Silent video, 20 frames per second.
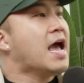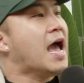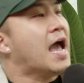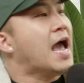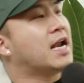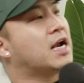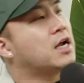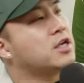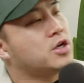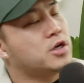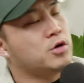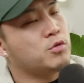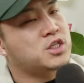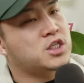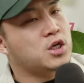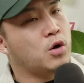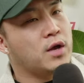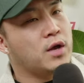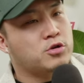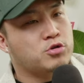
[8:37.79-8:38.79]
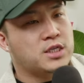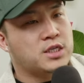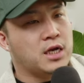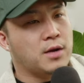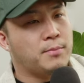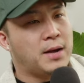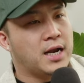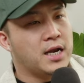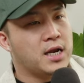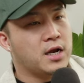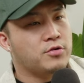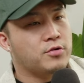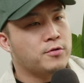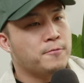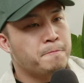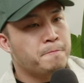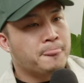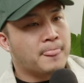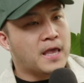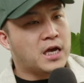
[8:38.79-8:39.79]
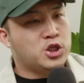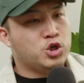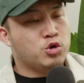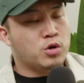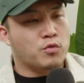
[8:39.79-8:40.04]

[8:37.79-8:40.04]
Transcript: And uh, you know what's so interesting about it, Andrew, is you